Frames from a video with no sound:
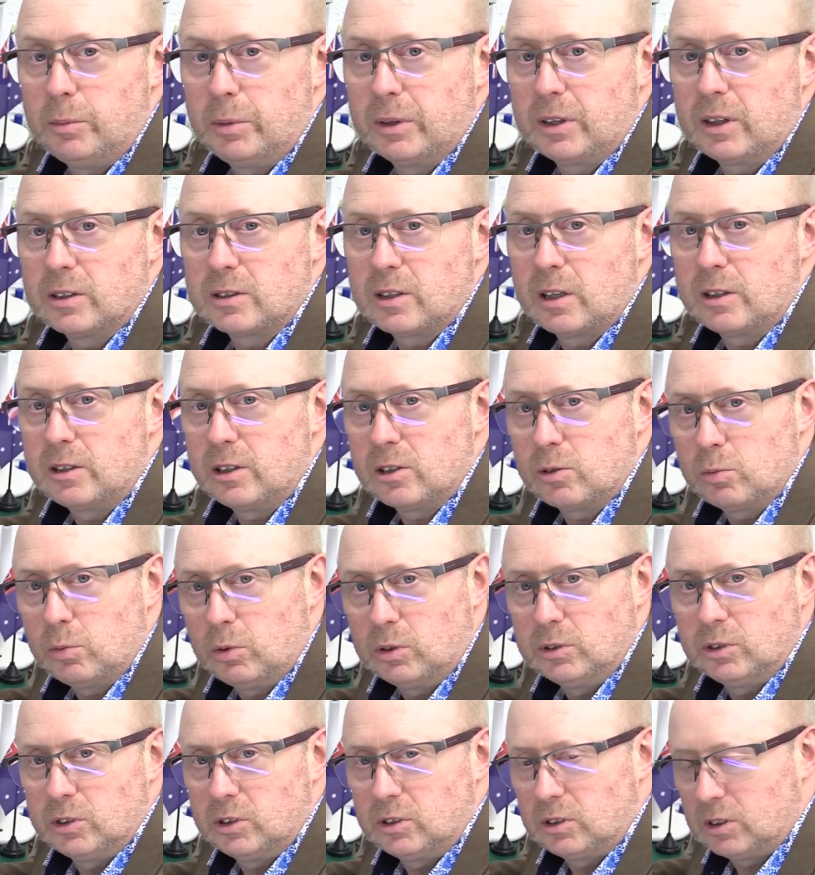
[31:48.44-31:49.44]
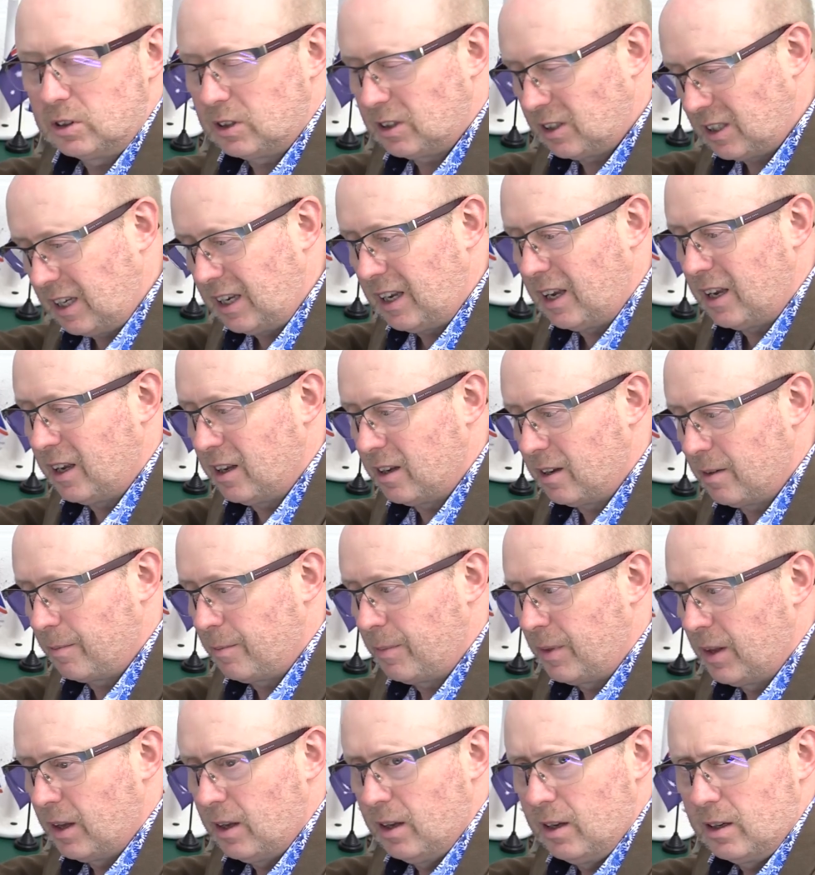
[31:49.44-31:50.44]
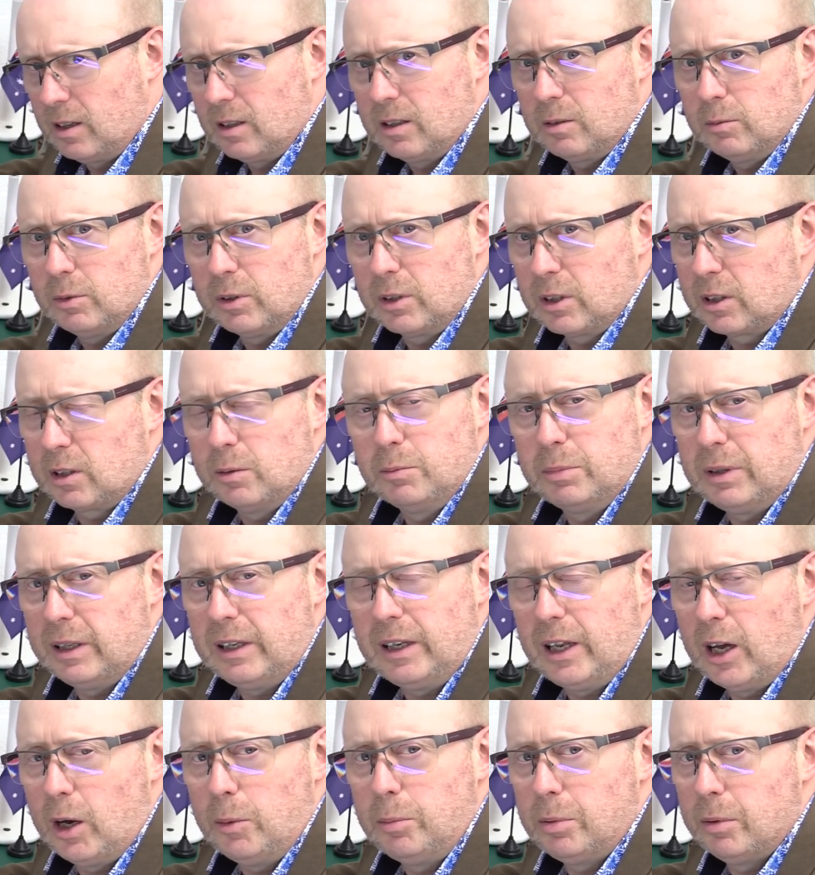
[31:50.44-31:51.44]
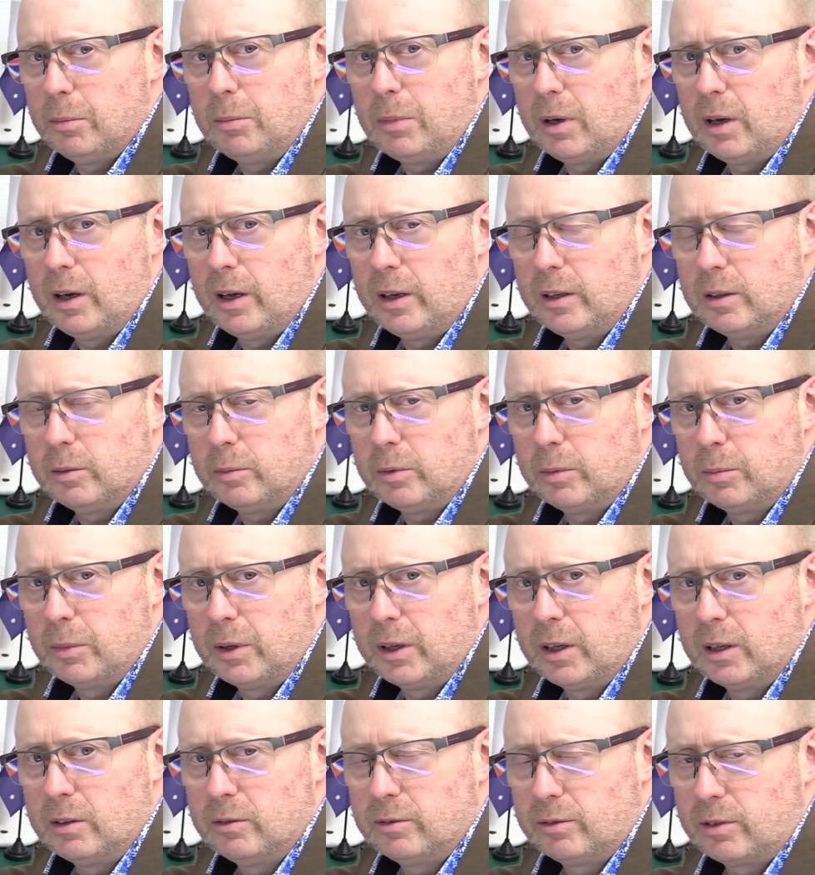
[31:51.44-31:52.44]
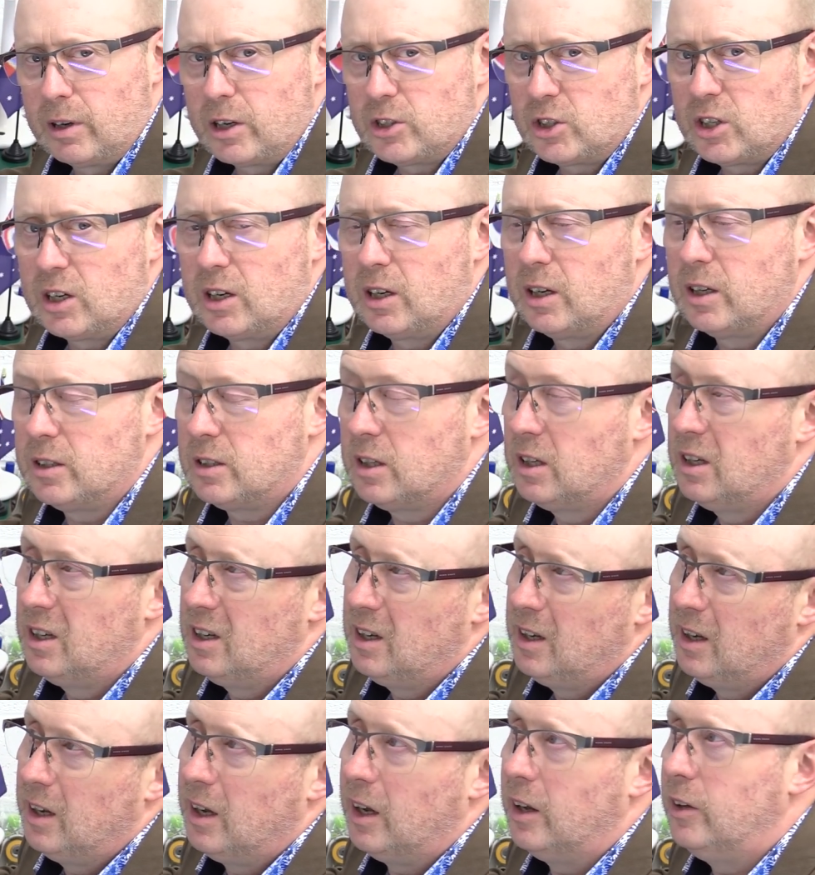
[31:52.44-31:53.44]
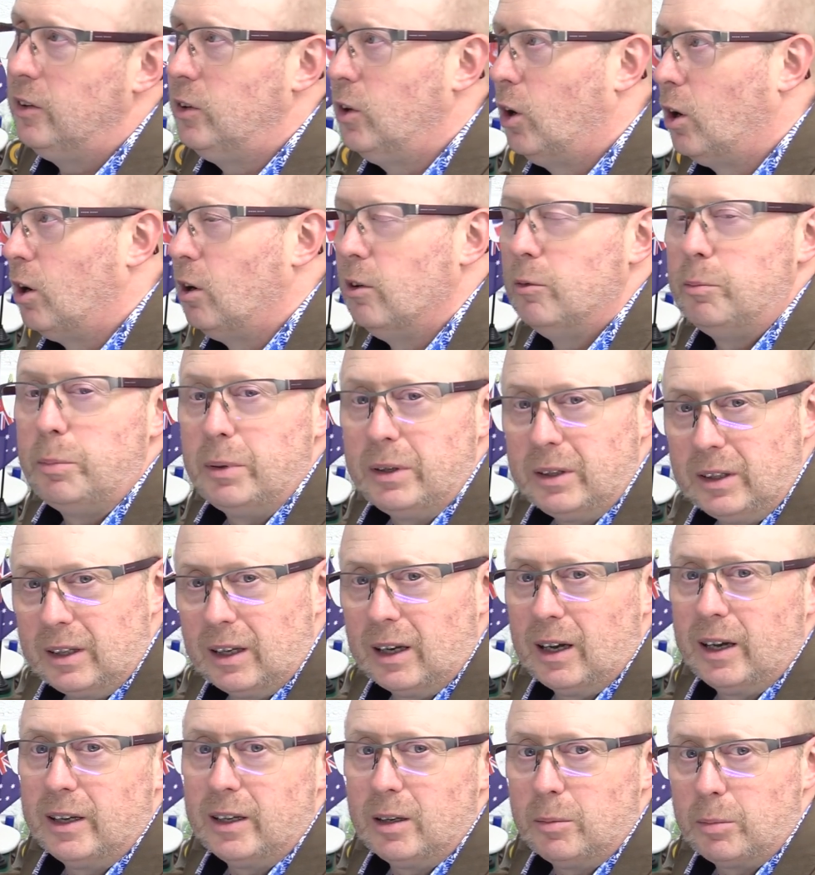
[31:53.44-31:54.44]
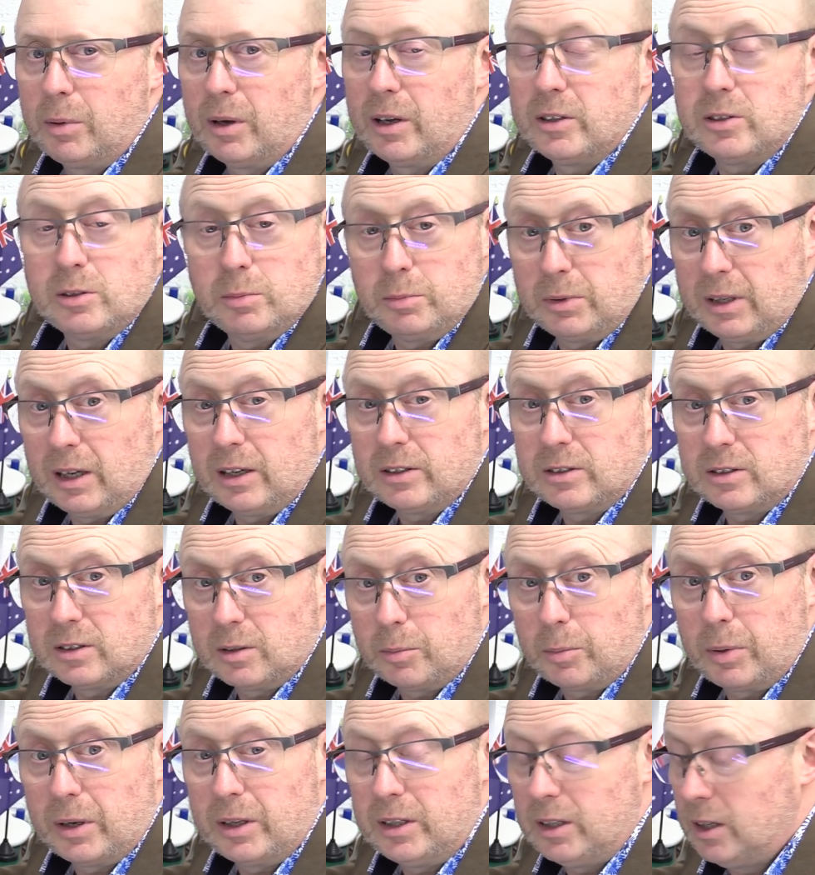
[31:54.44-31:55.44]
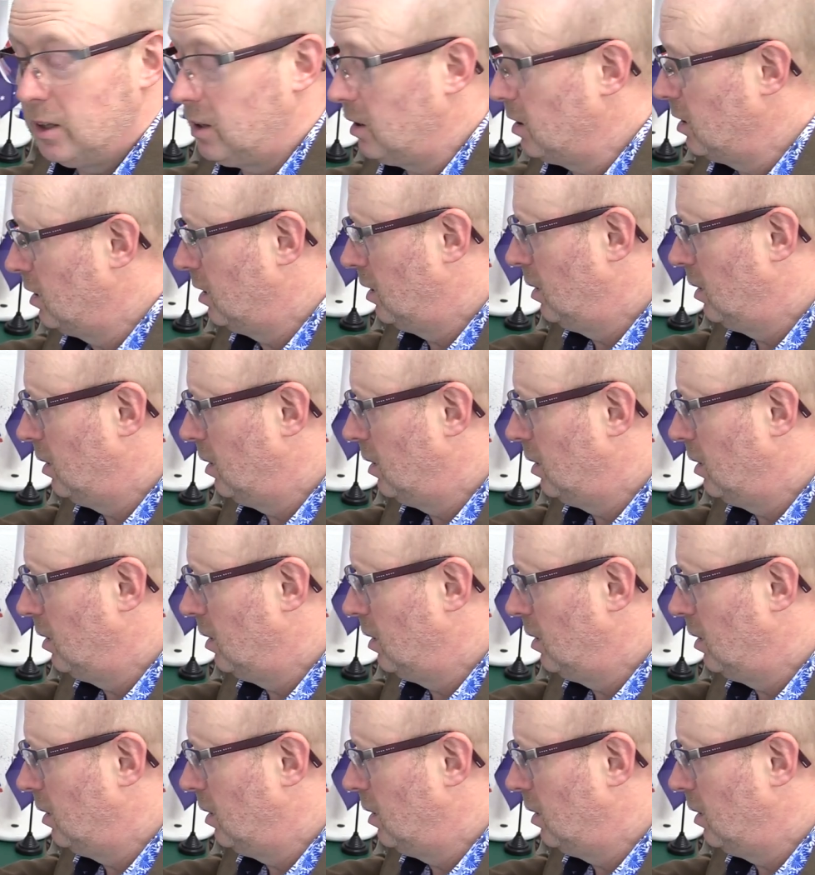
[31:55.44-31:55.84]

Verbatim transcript: because I just wanted to see it with a completely open mind and with my own fresh eyes and not have been guided by somebody else's opinion.